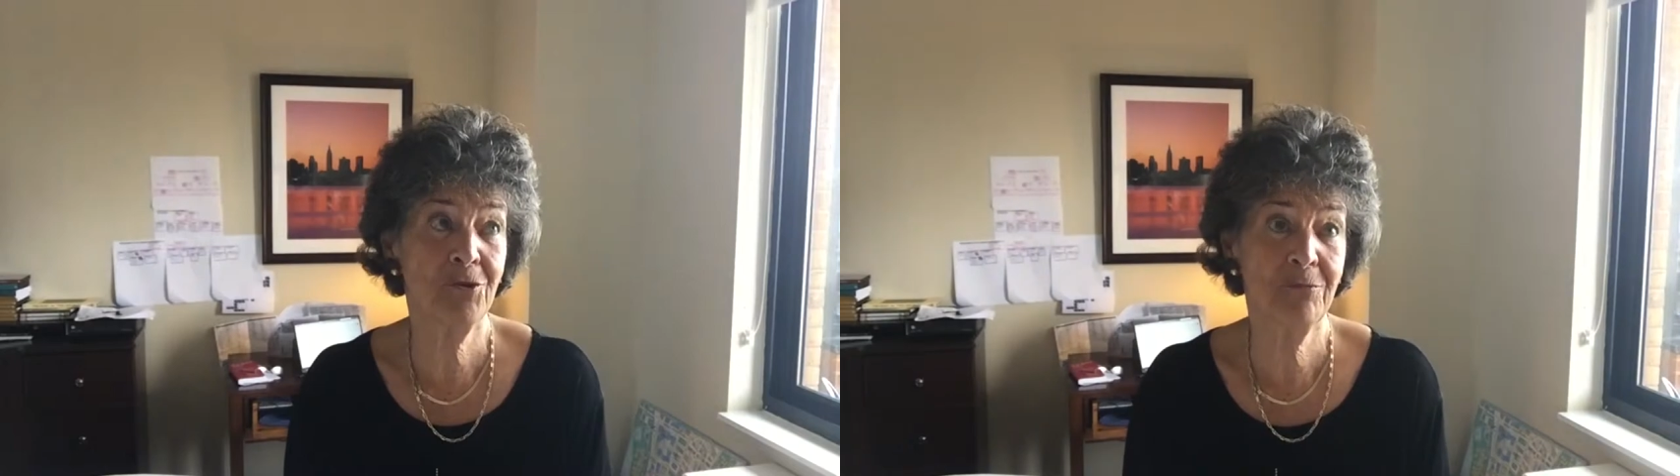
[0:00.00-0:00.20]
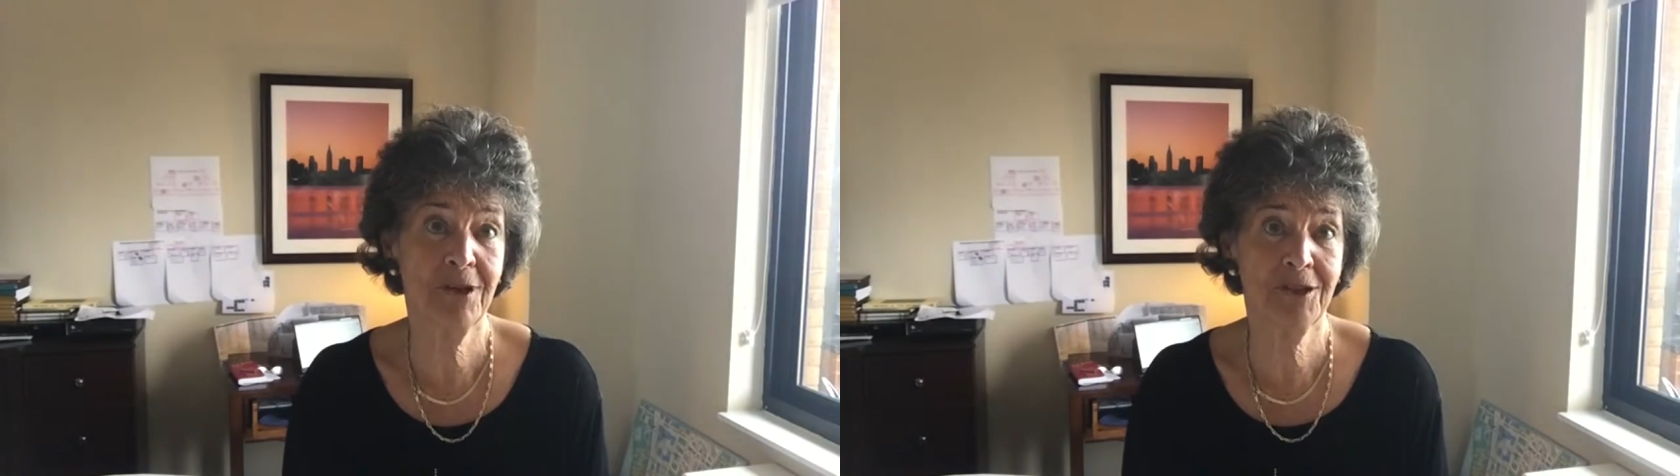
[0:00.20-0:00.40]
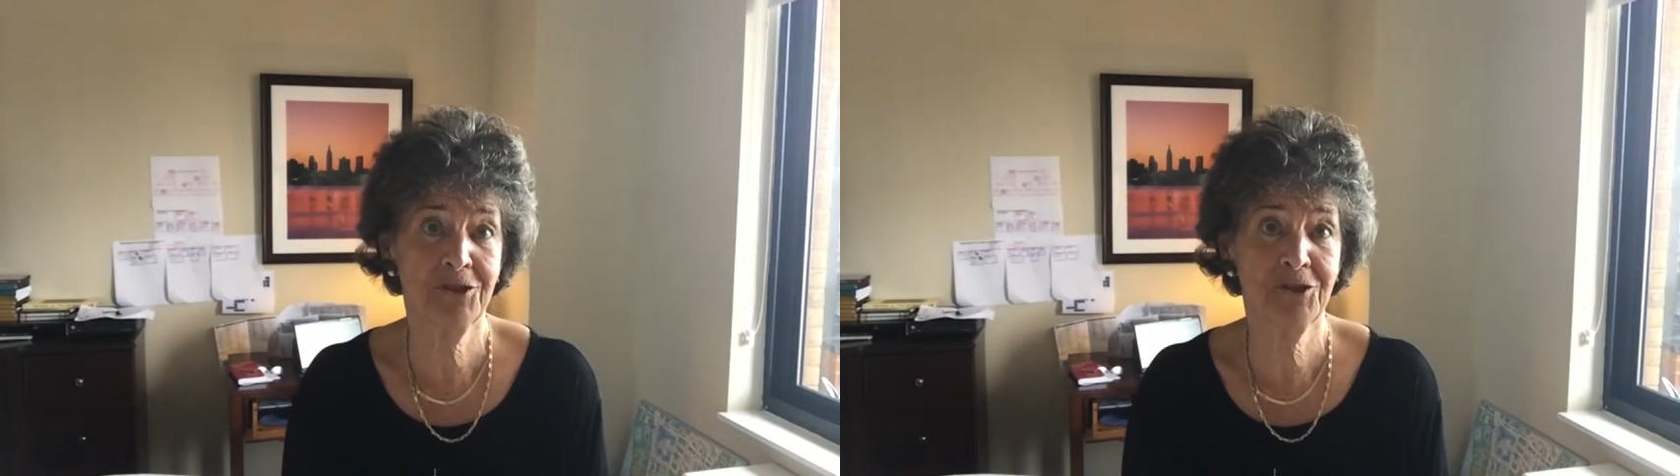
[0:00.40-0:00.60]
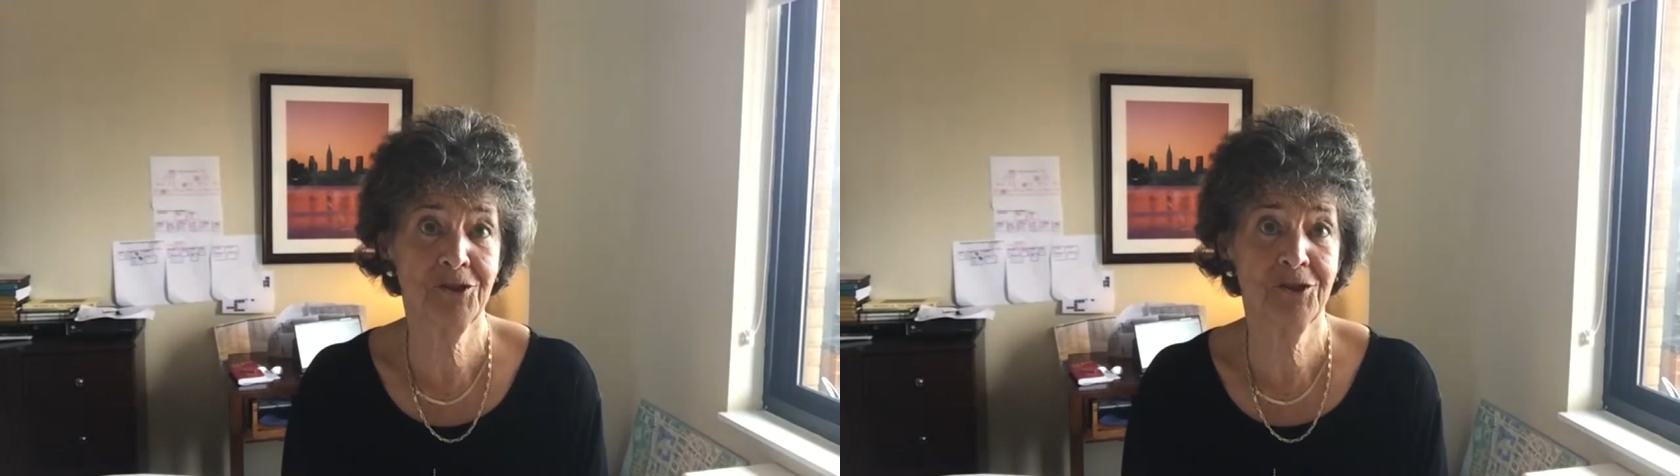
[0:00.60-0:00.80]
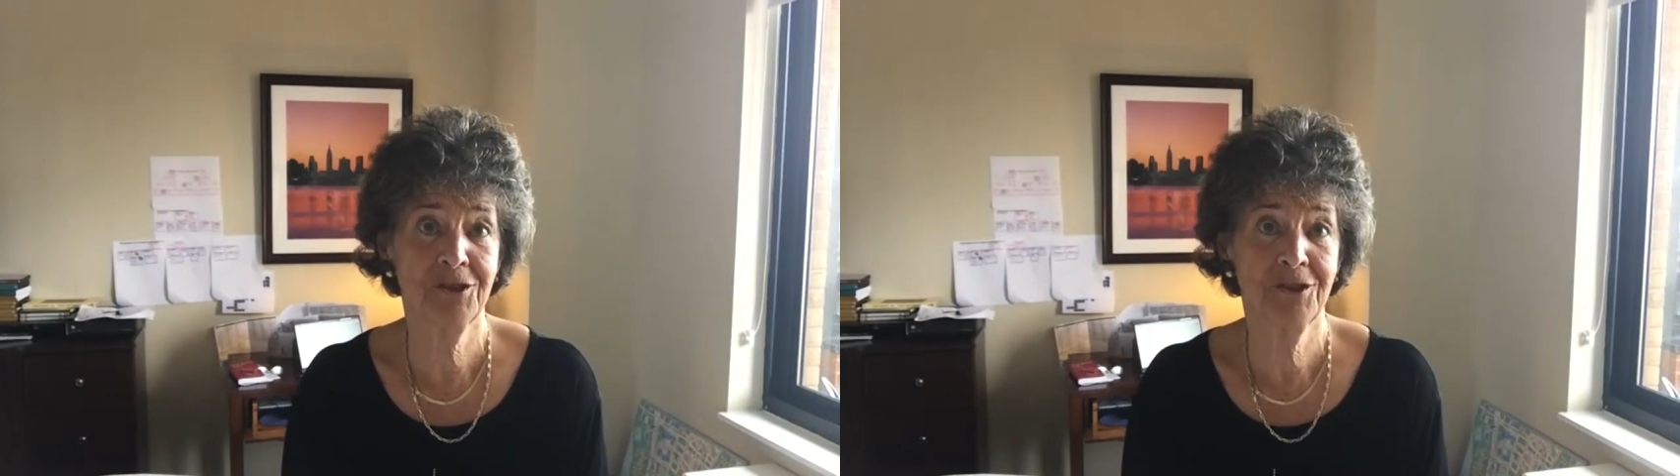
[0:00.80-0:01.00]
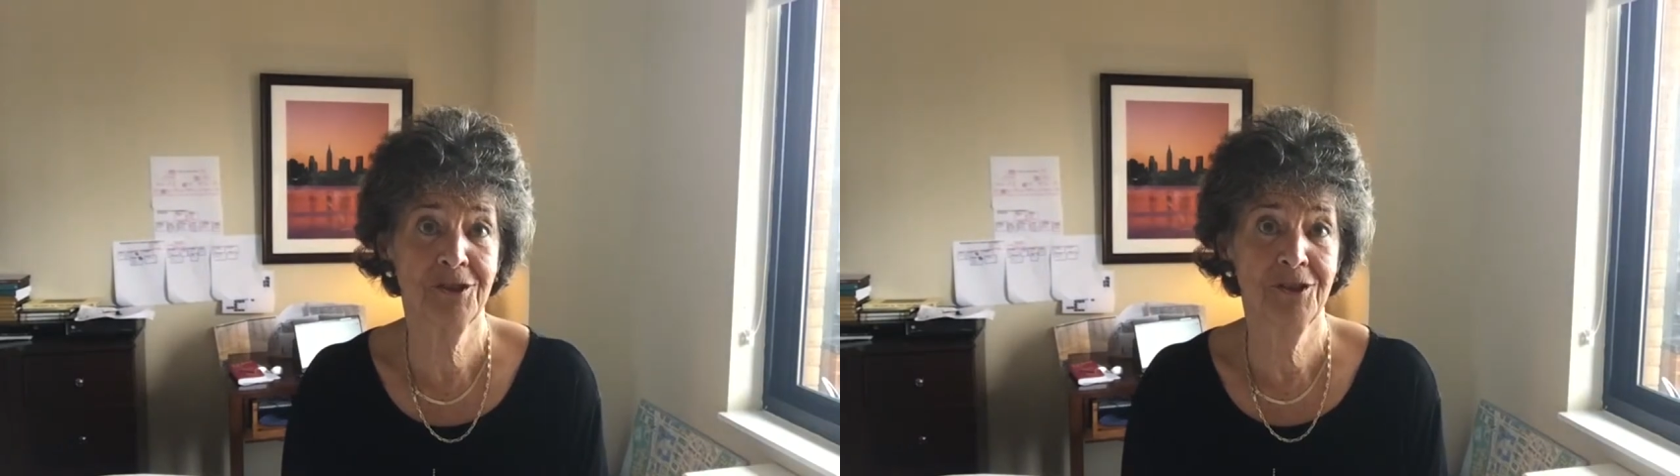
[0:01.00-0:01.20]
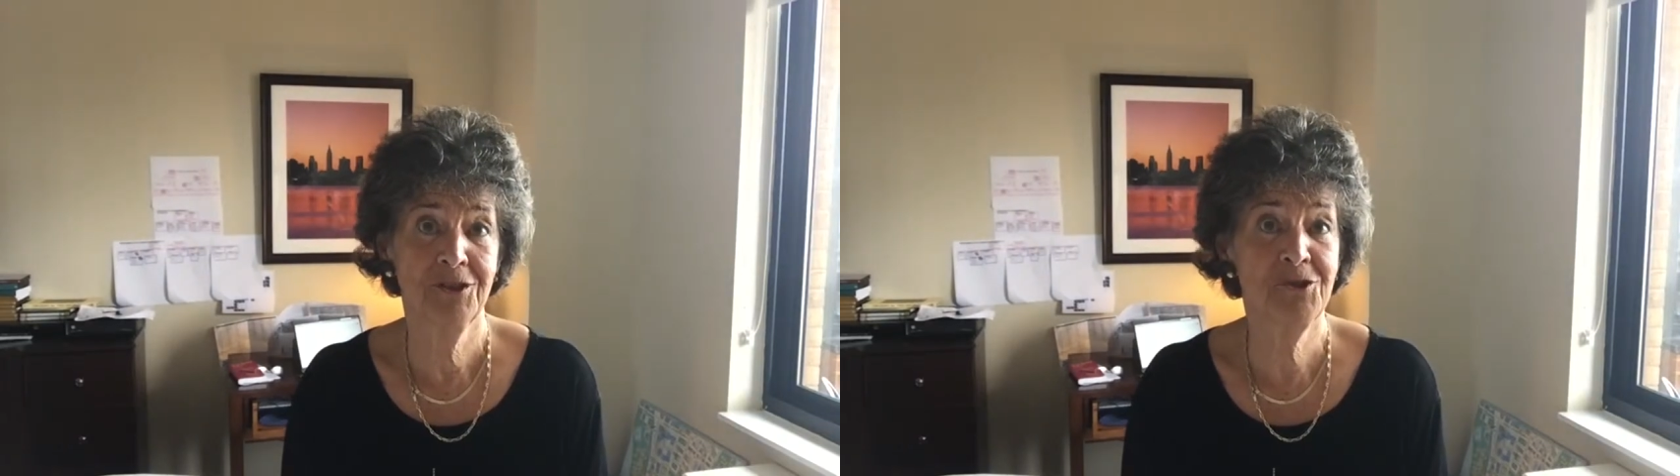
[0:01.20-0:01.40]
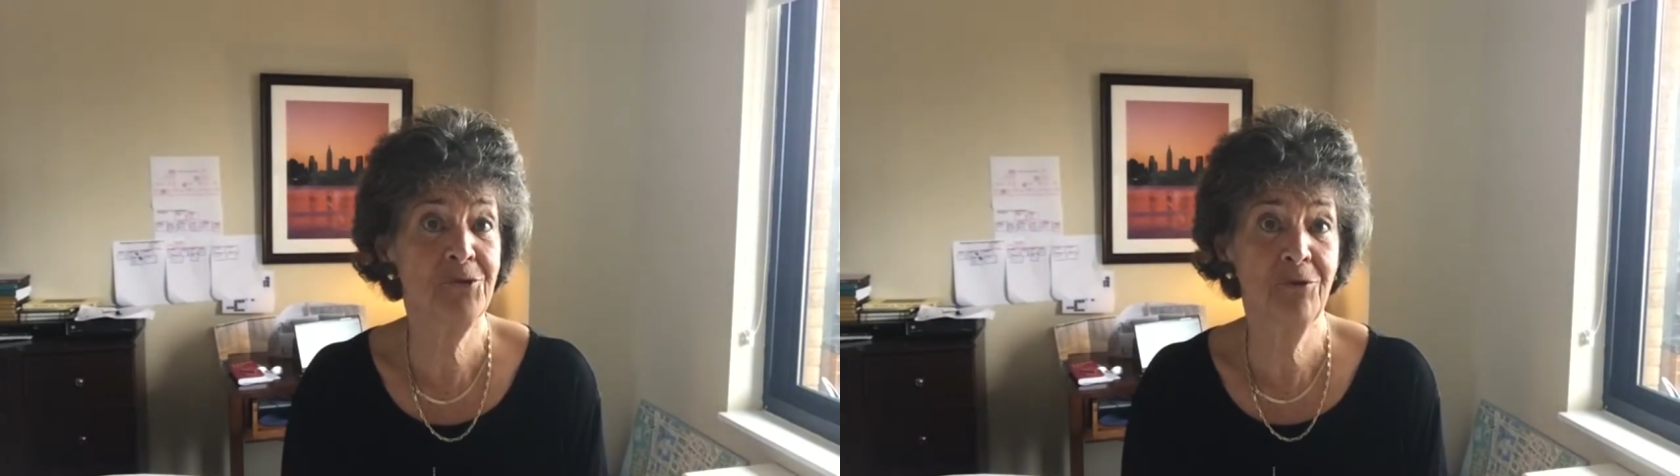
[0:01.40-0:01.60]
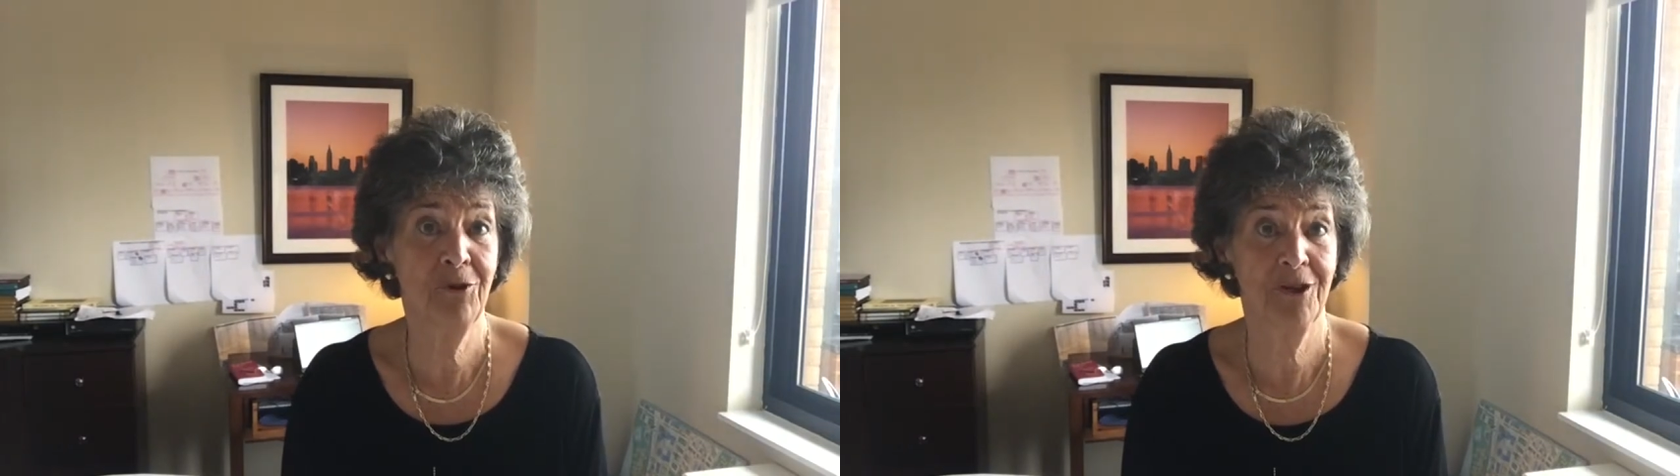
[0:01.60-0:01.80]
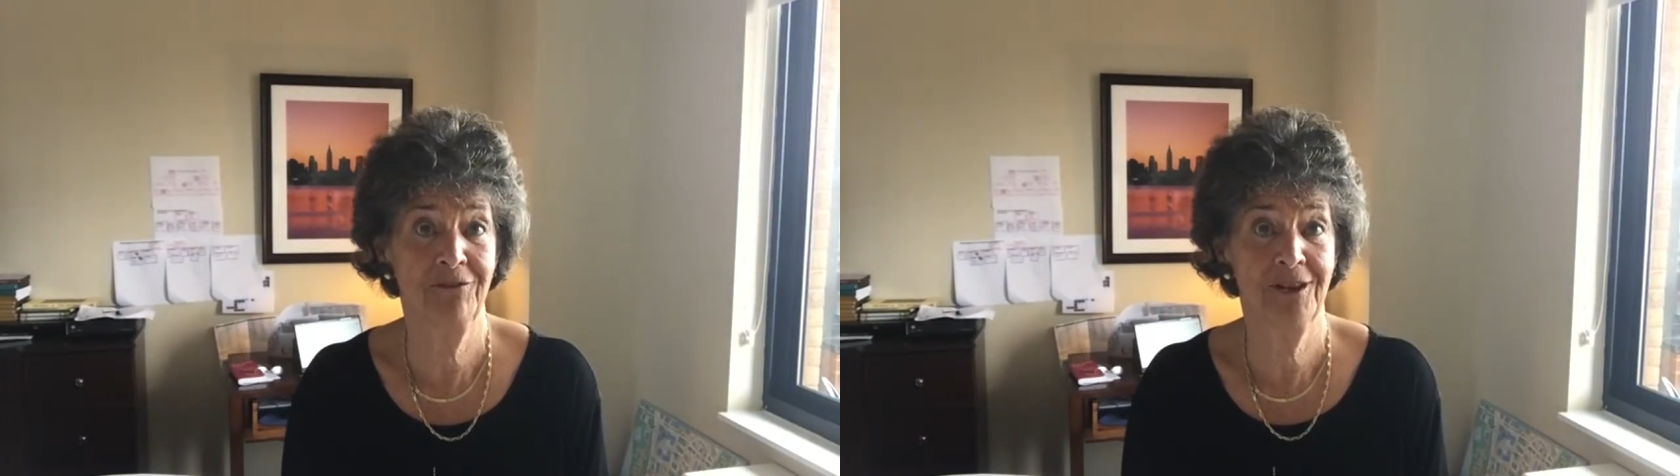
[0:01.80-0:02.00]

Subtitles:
much to all of